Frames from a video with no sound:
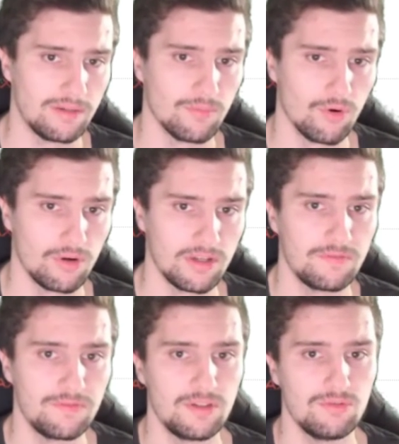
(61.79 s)
anymore
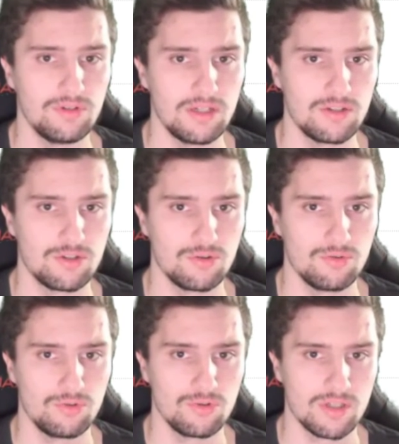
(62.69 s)
if you need
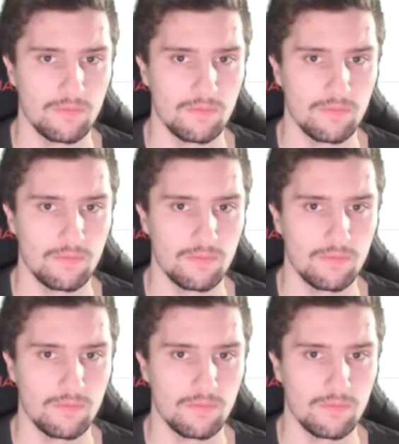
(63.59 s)
to do some